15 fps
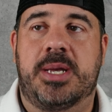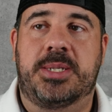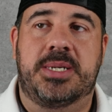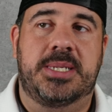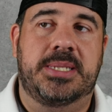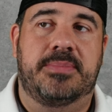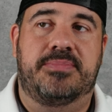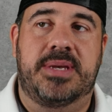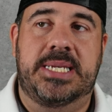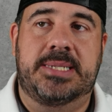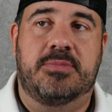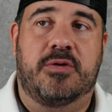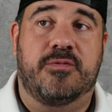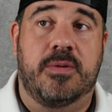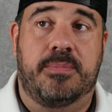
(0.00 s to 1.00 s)
is
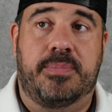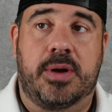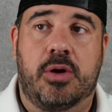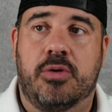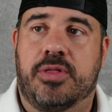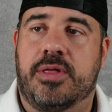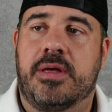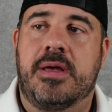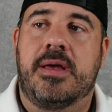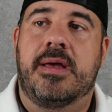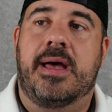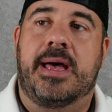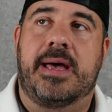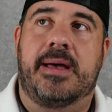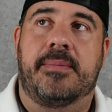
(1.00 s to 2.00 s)
abysmal for both.
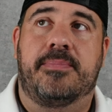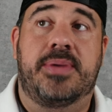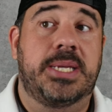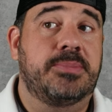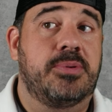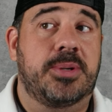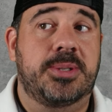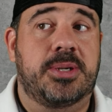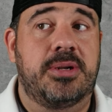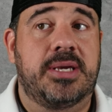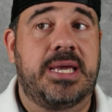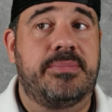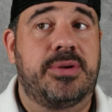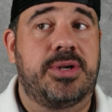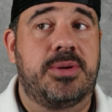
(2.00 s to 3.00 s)
Pittsburgh's good at
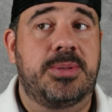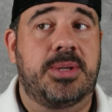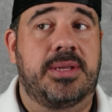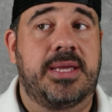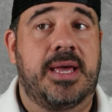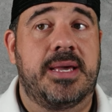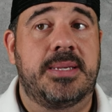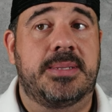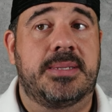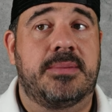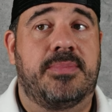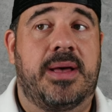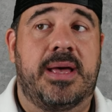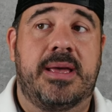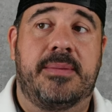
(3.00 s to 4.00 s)
keeping dudes on the ice
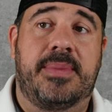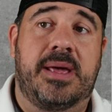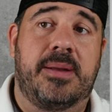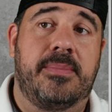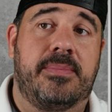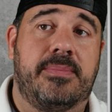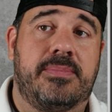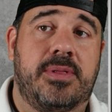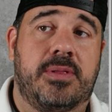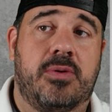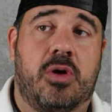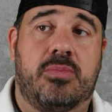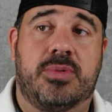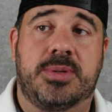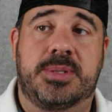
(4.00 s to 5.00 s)
by about
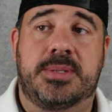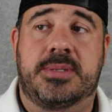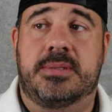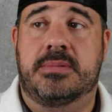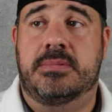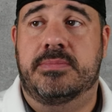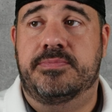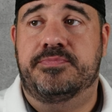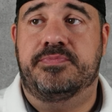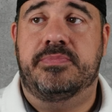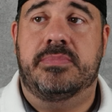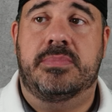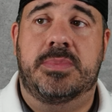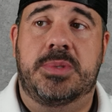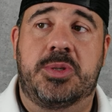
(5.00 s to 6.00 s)
almost
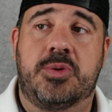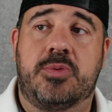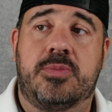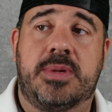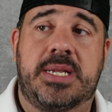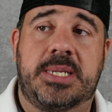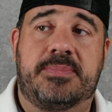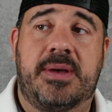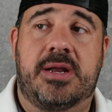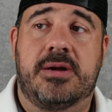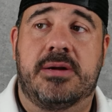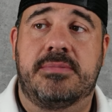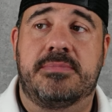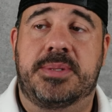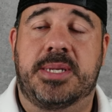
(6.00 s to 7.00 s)
2 minutes
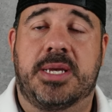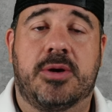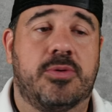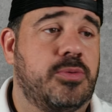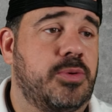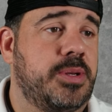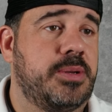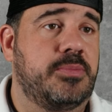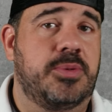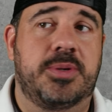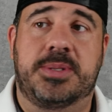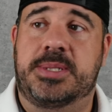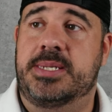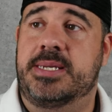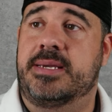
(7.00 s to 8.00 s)
better. So we'll
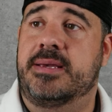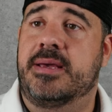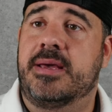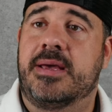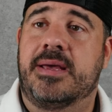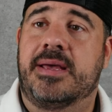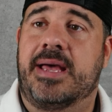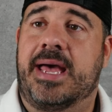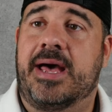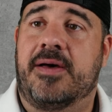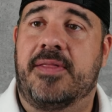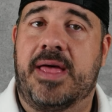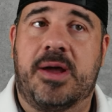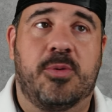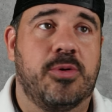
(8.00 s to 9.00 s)
see how
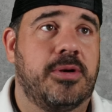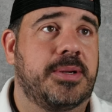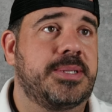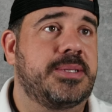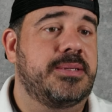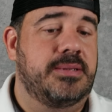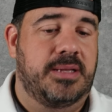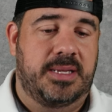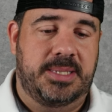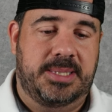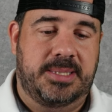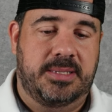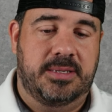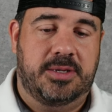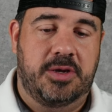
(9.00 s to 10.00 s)
that works. Let's
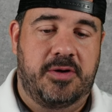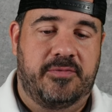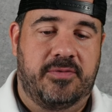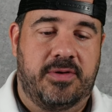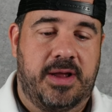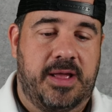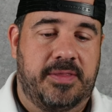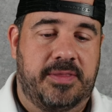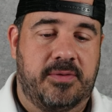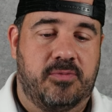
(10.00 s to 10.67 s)
look over at the